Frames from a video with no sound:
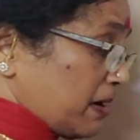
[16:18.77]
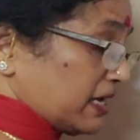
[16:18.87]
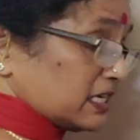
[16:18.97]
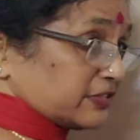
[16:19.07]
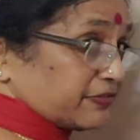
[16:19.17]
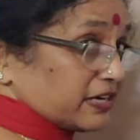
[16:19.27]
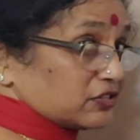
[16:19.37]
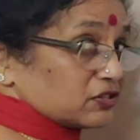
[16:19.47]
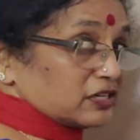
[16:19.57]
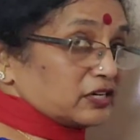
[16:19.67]
-5,
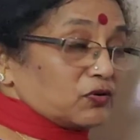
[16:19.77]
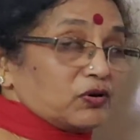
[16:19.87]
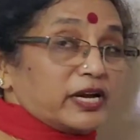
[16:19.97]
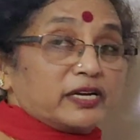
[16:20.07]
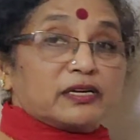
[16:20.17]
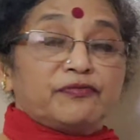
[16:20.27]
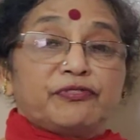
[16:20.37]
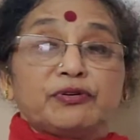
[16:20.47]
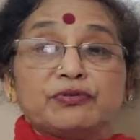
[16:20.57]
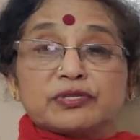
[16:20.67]
children. Don't get
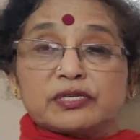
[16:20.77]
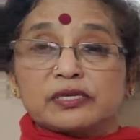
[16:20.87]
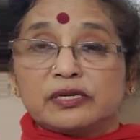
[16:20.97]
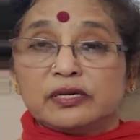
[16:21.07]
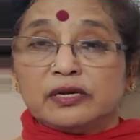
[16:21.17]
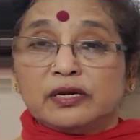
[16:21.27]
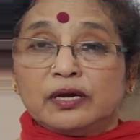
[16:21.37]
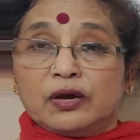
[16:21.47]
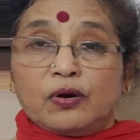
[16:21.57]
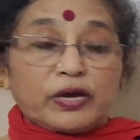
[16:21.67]
confused.
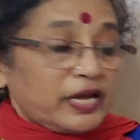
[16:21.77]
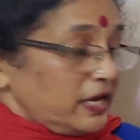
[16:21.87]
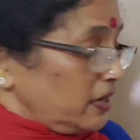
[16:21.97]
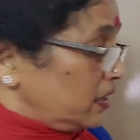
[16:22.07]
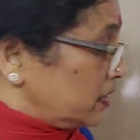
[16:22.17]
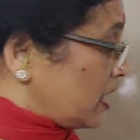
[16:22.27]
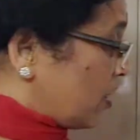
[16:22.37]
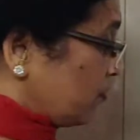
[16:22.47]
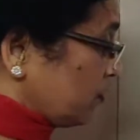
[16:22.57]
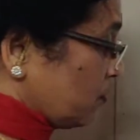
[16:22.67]
Okay,
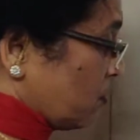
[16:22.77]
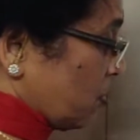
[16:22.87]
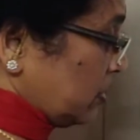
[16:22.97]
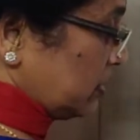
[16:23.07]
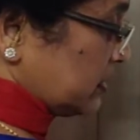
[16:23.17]
now you go on.